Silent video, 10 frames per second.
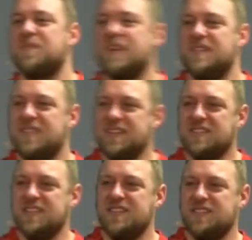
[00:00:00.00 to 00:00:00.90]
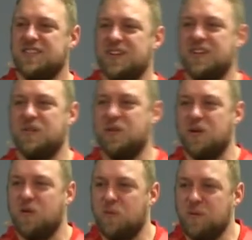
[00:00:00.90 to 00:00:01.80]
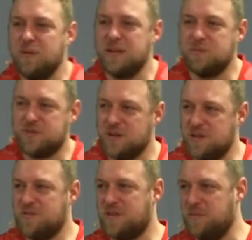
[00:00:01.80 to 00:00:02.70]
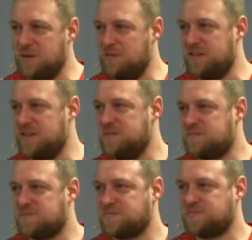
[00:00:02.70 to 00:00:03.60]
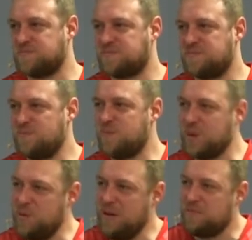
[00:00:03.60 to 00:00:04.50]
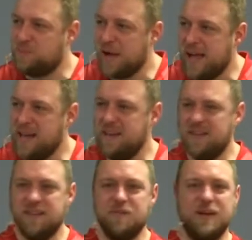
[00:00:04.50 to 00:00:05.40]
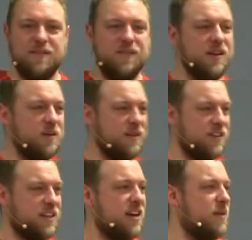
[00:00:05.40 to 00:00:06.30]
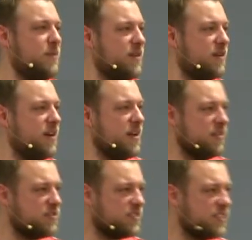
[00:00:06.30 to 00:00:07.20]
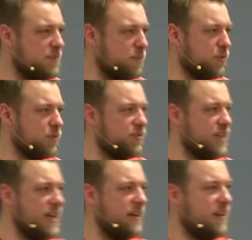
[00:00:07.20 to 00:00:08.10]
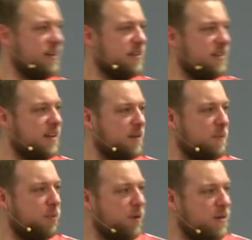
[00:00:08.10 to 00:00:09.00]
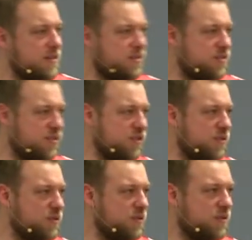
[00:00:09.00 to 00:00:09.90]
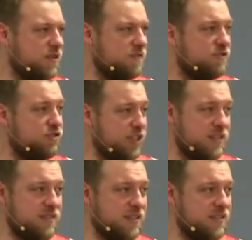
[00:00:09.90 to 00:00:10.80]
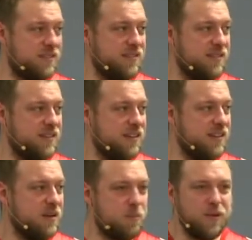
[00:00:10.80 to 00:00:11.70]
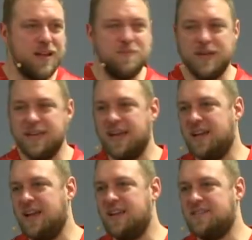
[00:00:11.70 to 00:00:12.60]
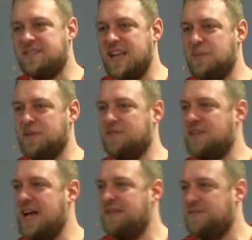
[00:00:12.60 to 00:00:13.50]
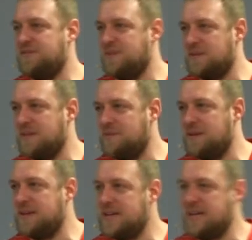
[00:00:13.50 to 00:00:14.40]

this is when we observe communion. We have bread, we have a cup, and they're symbols that point us to Jesus. Bread being a staple of life, of something that we need,